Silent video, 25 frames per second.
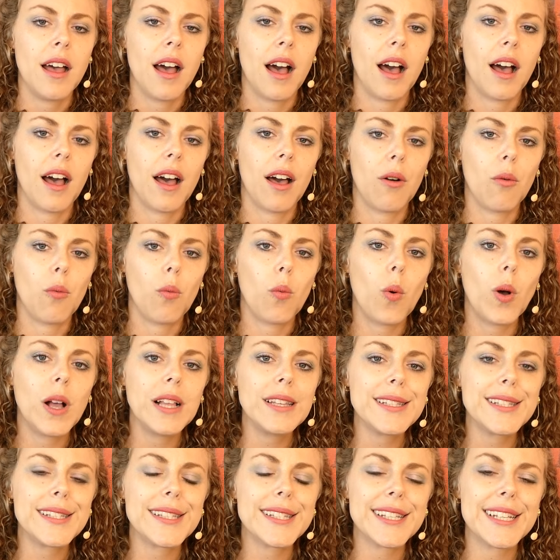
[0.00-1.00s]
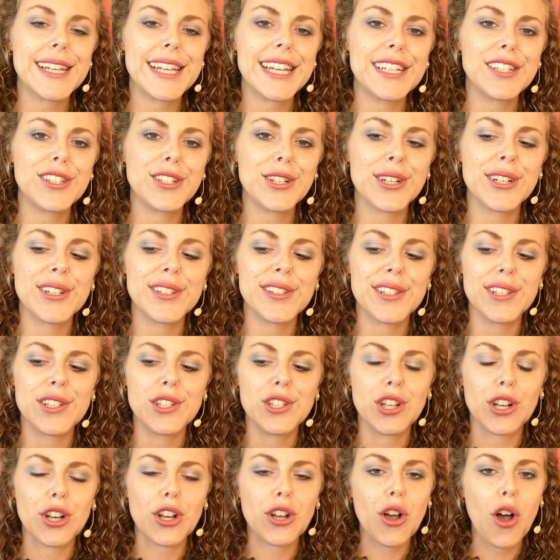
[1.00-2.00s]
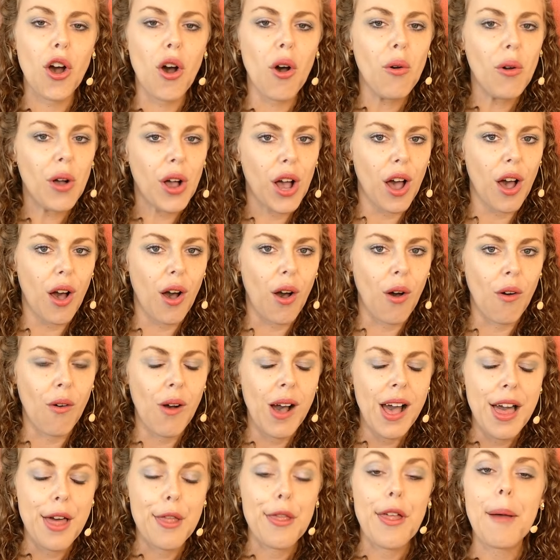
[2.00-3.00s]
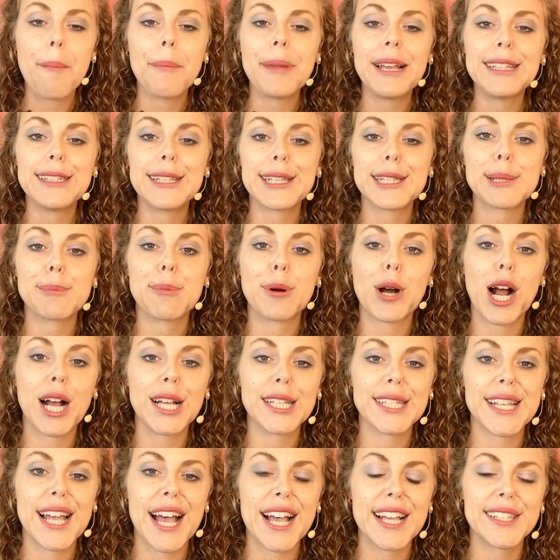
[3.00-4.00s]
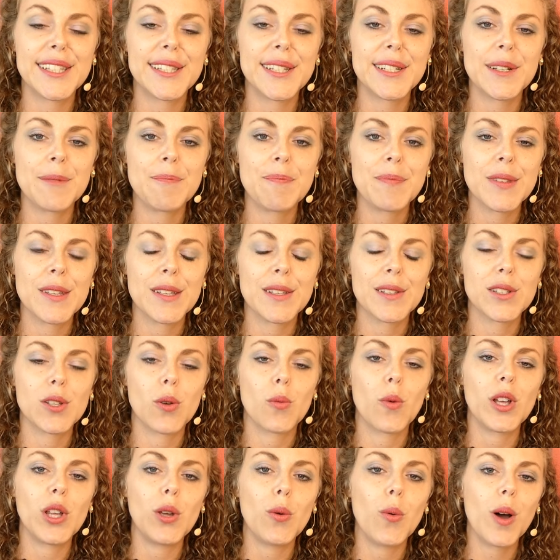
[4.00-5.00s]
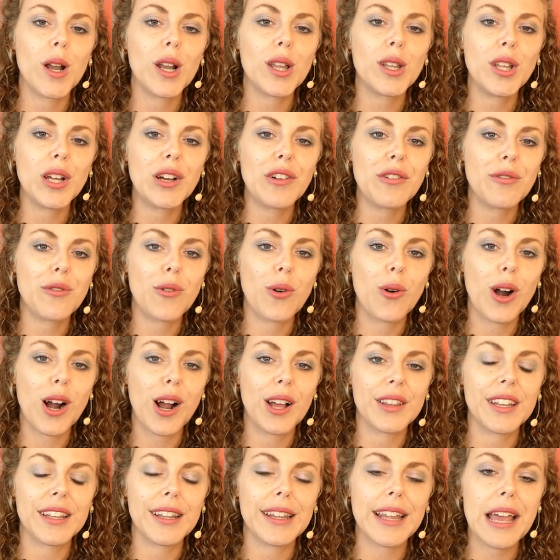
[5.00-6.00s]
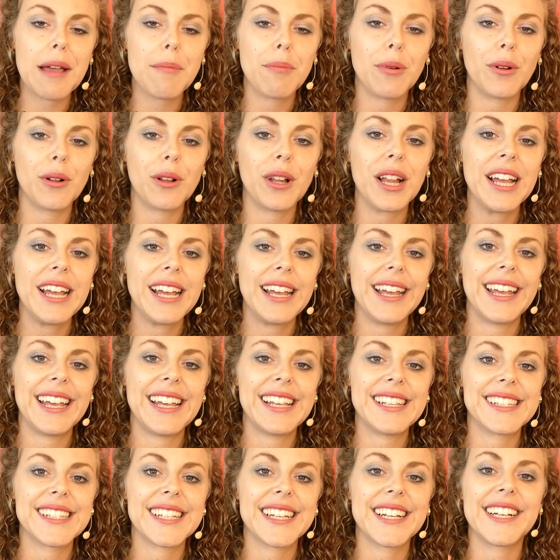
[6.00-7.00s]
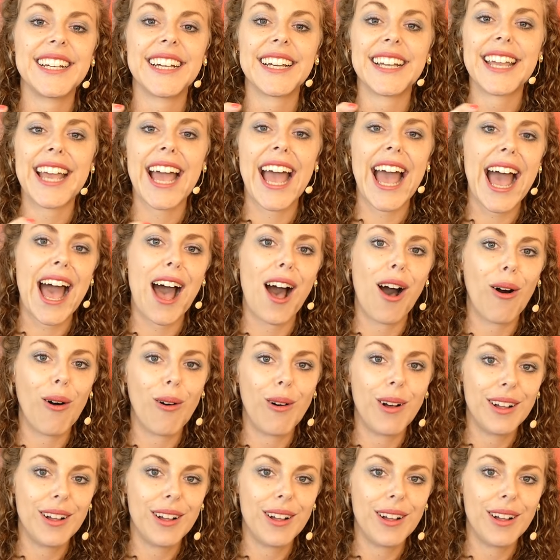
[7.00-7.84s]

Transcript: Uh, once it turns into cocoa, that means it's processed. So, what you want to look for on the label is cacao.